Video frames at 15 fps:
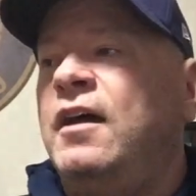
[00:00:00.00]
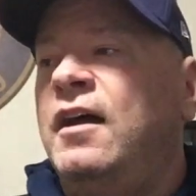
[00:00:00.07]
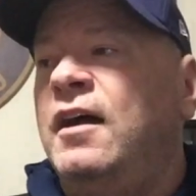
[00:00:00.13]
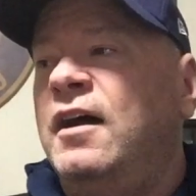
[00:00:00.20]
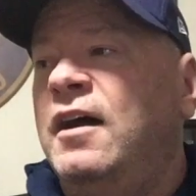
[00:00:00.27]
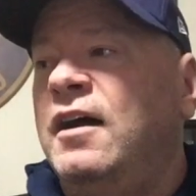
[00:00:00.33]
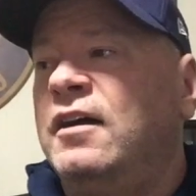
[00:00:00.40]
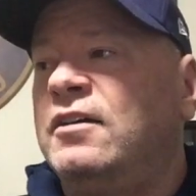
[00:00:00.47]

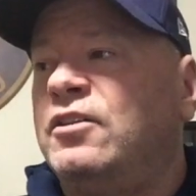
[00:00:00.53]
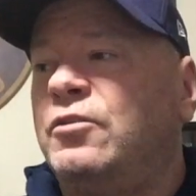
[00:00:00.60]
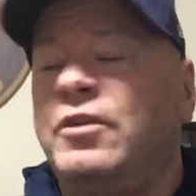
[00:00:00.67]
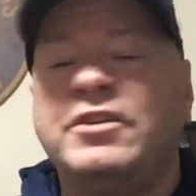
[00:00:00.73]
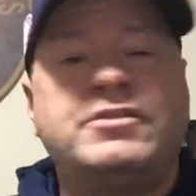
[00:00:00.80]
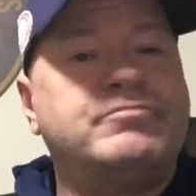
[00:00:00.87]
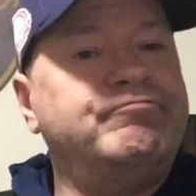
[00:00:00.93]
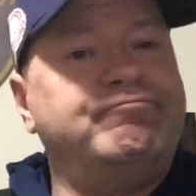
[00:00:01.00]
Uh,
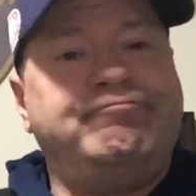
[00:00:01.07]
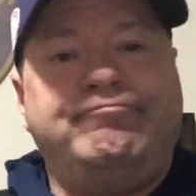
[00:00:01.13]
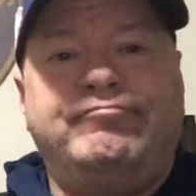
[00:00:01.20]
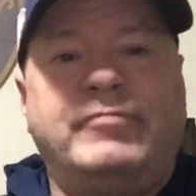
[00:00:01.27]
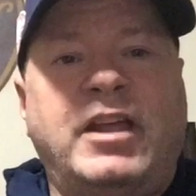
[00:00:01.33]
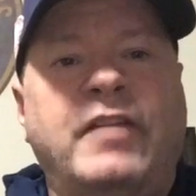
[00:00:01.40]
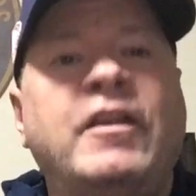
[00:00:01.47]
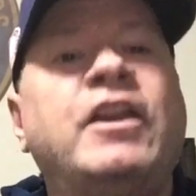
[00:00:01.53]
Chris,
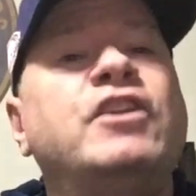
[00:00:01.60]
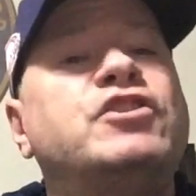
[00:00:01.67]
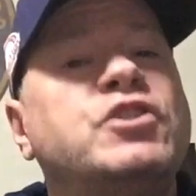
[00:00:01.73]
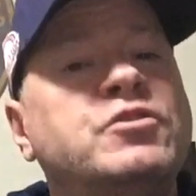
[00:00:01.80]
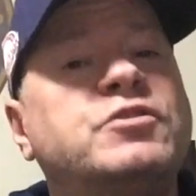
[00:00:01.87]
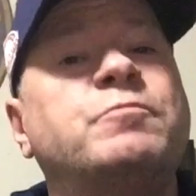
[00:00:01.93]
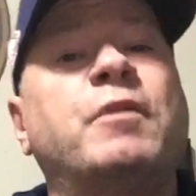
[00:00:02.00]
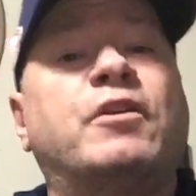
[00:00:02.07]
and then he
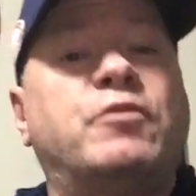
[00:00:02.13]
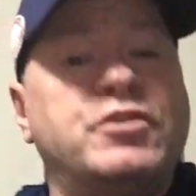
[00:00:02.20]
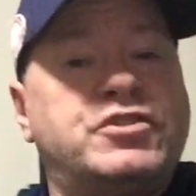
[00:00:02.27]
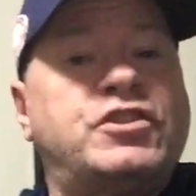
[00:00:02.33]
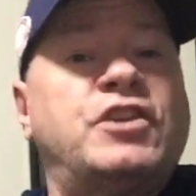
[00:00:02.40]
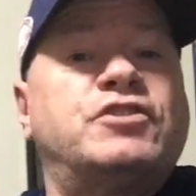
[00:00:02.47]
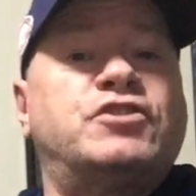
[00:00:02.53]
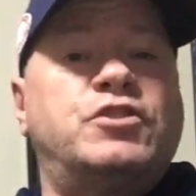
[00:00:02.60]
chooses, but Chris
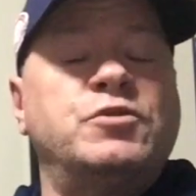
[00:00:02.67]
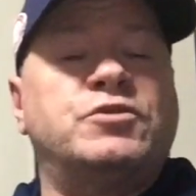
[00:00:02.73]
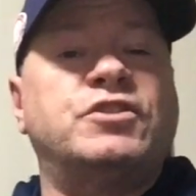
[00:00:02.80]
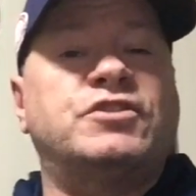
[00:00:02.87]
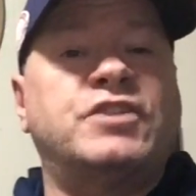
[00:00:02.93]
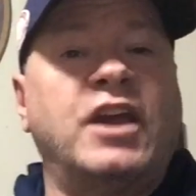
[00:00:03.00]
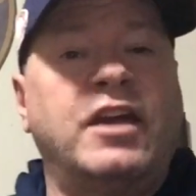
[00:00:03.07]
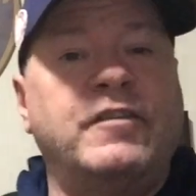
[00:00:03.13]
does choose to
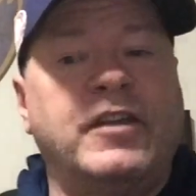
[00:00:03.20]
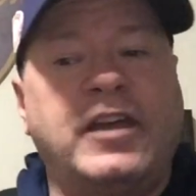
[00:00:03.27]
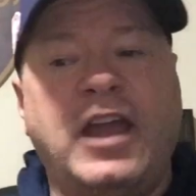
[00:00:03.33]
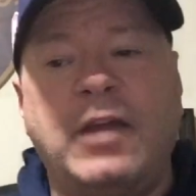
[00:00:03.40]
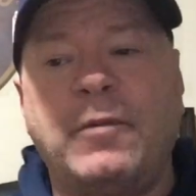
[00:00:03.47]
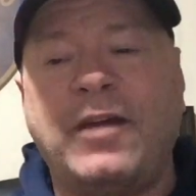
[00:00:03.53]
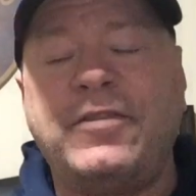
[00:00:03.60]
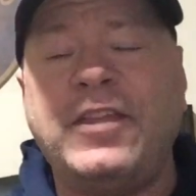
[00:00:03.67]
stay in the
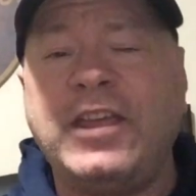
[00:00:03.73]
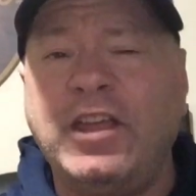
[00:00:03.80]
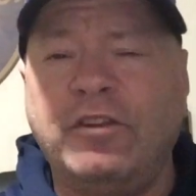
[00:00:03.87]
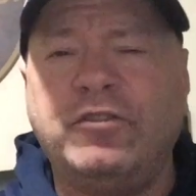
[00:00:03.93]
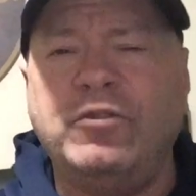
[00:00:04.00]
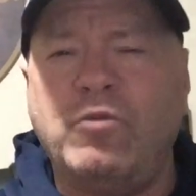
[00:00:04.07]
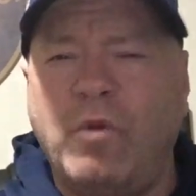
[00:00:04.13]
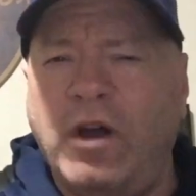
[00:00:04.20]
game. I think he'll
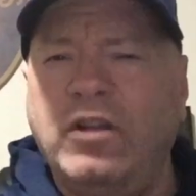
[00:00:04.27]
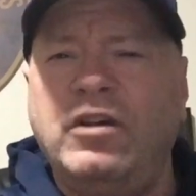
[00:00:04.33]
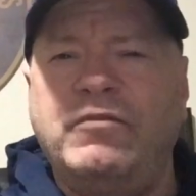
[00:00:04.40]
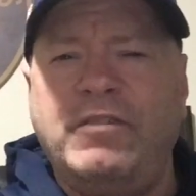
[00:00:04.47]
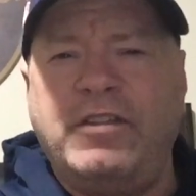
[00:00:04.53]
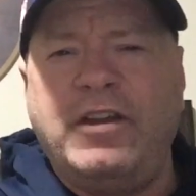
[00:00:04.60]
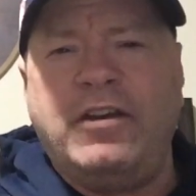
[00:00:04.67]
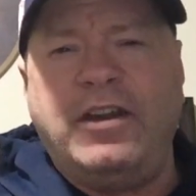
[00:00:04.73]
do well
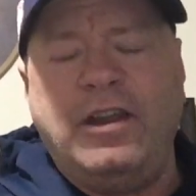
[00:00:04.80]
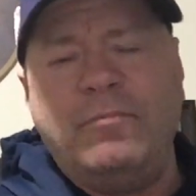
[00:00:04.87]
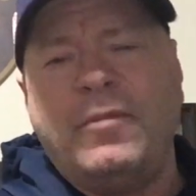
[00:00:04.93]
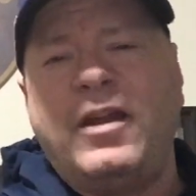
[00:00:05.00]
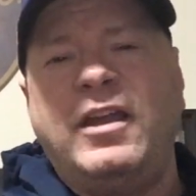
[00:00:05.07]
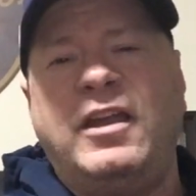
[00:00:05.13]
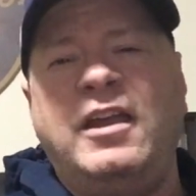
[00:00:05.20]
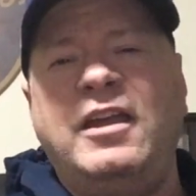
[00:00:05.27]
over there. He
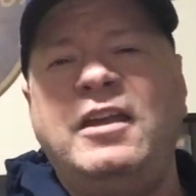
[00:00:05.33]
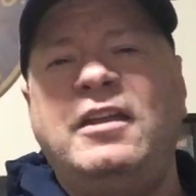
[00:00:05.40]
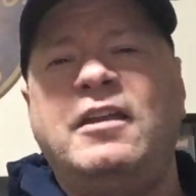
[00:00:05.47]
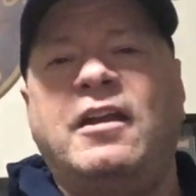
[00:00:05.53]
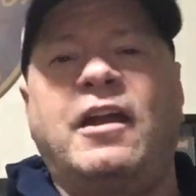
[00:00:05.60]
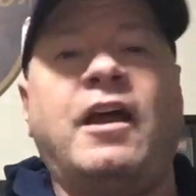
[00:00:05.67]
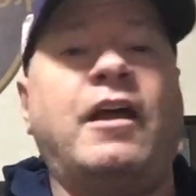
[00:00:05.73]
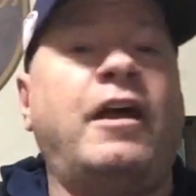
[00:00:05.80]
might, he
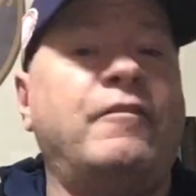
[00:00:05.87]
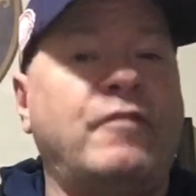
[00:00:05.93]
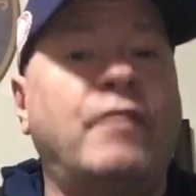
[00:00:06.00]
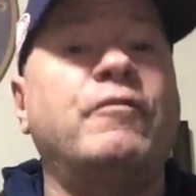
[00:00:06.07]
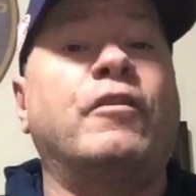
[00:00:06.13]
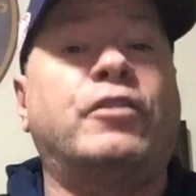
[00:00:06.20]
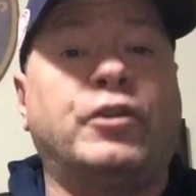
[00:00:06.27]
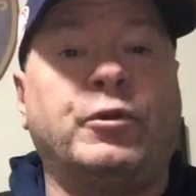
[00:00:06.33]

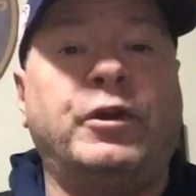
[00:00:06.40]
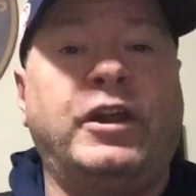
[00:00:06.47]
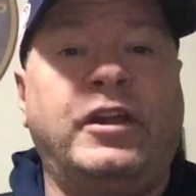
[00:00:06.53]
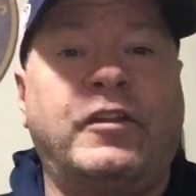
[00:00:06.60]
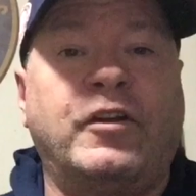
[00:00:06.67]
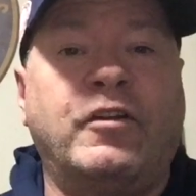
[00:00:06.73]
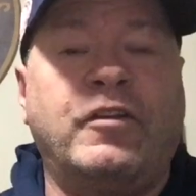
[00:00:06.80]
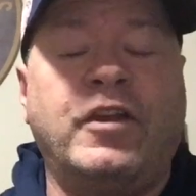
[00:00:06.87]
of the three
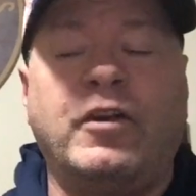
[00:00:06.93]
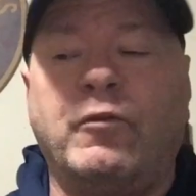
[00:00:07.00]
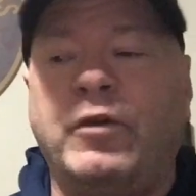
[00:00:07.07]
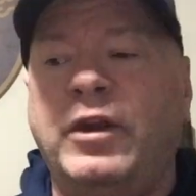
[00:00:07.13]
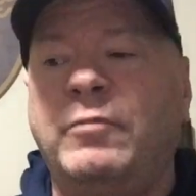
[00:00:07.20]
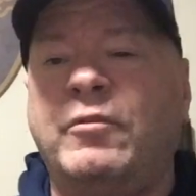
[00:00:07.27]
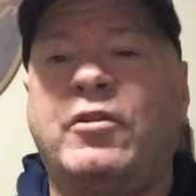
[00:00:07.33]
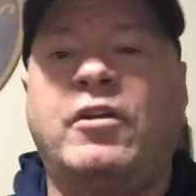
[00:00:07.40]
that are there,
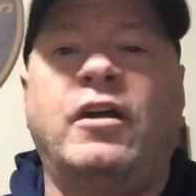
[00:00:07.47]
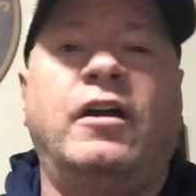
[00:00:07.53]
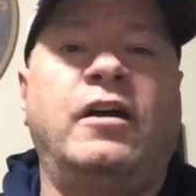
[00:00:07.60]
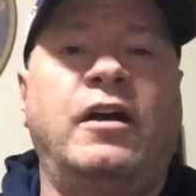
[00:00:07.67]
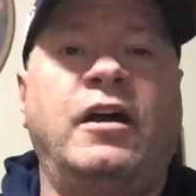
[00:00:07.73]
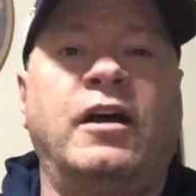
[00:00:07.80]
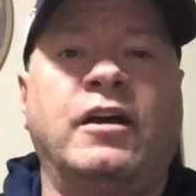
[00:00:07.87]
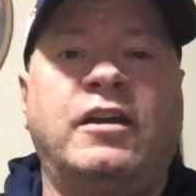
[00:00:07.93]
Reem,
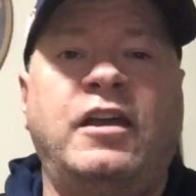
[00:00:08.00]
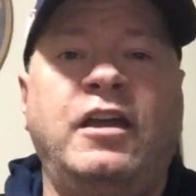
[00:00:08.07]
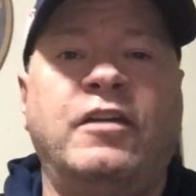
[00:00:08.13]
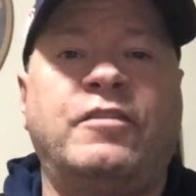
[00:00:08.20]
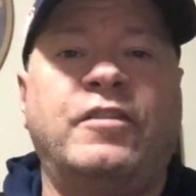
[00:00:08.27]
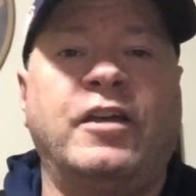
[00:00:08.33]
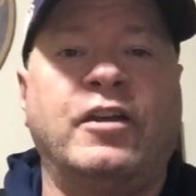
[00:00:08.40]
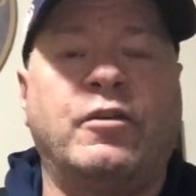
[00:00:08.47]
uh,
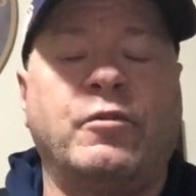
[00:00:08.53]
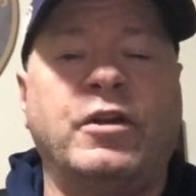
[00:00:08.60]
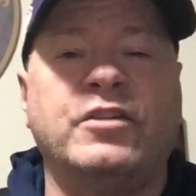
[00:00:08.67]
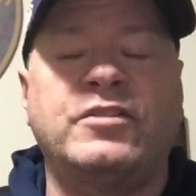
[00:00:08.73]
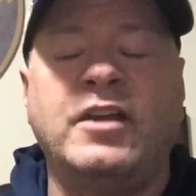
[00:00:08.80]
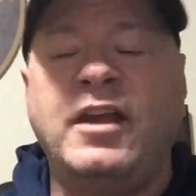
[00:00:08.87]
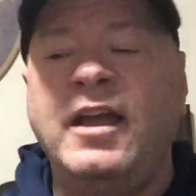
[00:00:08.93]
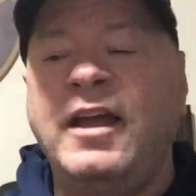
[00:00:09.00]
Keith, and
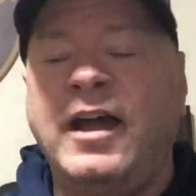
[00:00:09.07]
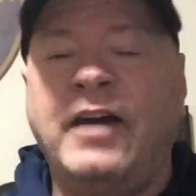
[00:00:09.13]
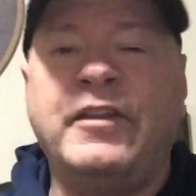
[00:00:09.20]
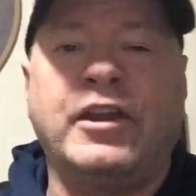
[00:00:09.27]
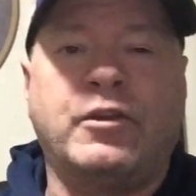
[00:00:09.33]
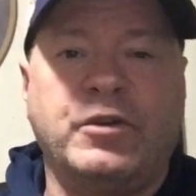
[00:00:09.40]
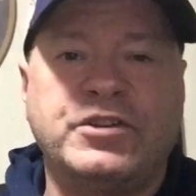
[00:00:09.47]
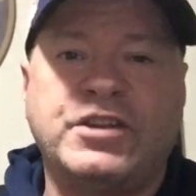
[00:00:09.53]
Chris. I
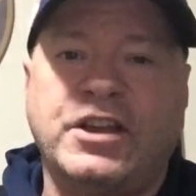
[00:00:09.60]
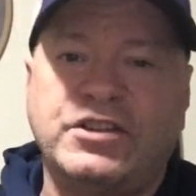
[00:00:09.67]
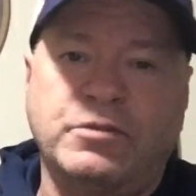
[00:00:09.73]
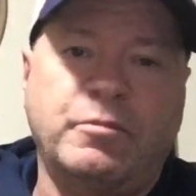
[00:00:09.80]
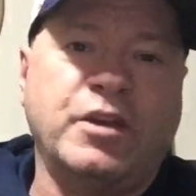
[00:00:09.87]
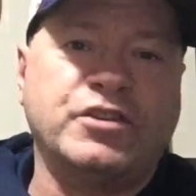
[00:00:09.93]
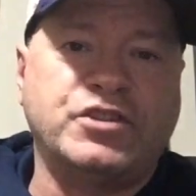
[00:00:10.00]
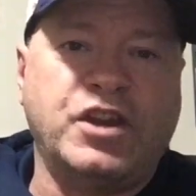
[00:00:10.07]
think Chris has the
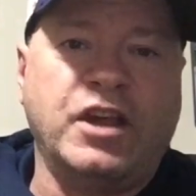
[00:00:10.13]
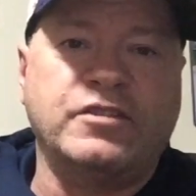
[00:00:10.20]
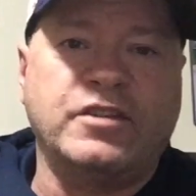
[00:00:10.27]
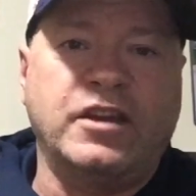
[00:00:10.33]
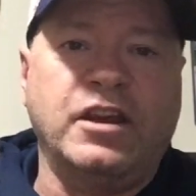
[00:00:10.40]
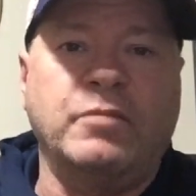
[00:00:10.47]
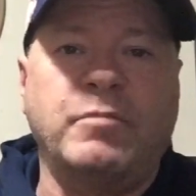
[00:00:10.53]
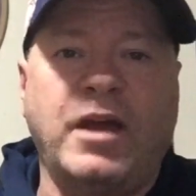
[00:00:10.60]
best chance of
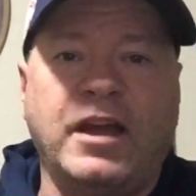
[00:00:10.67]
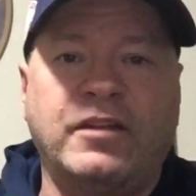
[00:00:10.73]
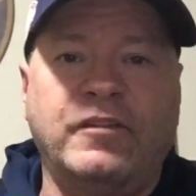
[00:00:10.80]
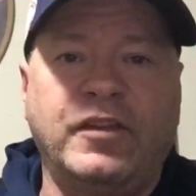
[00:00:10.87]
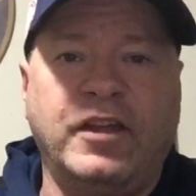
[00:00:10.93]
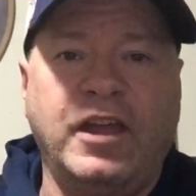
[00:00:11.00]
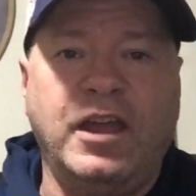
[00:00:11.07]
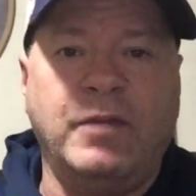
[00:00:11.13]
getting back in
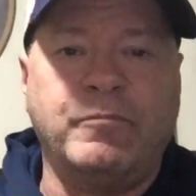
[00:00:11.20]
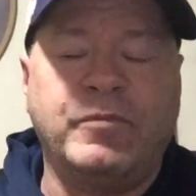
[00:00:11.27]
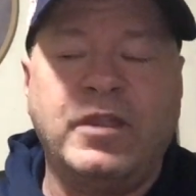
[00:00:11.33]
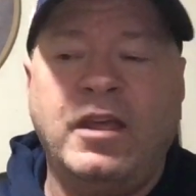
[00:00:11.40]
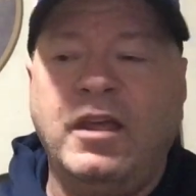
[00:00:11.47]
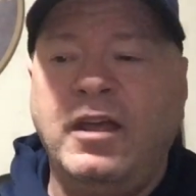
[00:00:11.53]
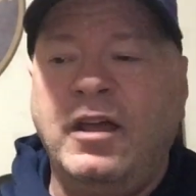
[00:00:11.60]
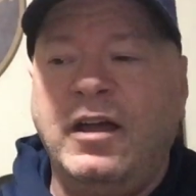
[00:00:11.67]
the game,
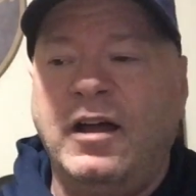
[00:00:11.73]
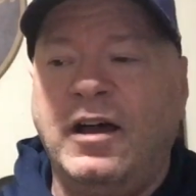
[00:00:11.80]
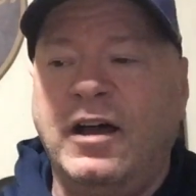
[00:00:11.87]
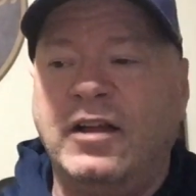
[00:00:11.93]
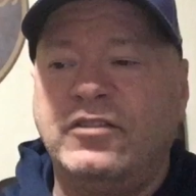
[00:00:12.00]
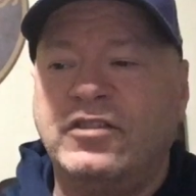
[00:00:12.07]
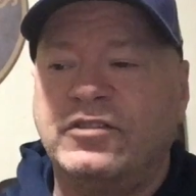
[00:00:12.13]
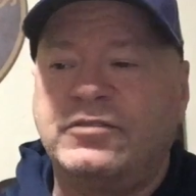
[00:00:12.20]

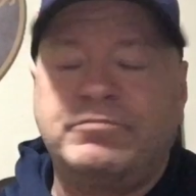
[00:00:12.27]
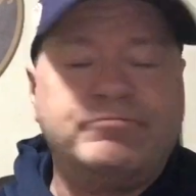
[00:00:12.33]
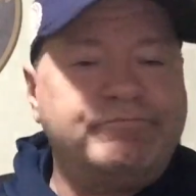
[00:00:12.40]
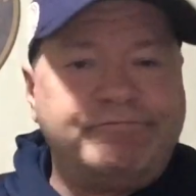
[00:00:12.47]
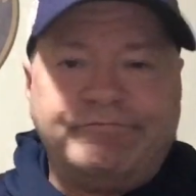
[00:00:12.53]
uh, just